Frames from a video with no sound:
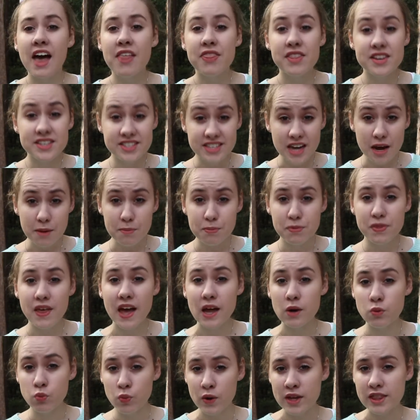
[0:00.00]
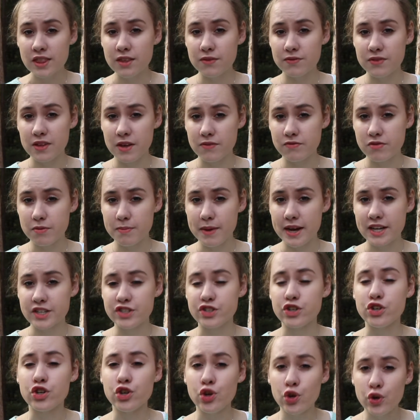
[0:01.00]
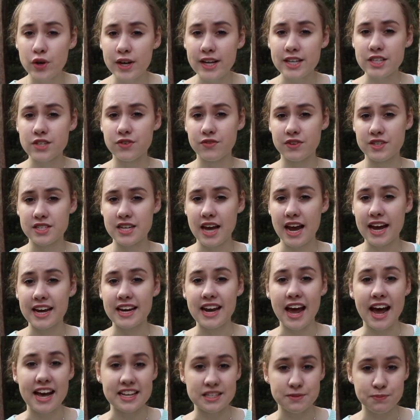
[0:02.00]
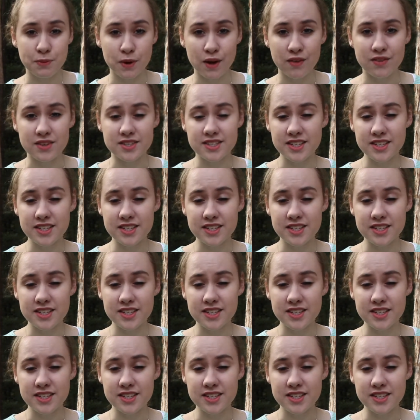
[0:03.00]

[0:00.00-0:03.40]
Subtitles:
the depth and width of the information you need to retain as per the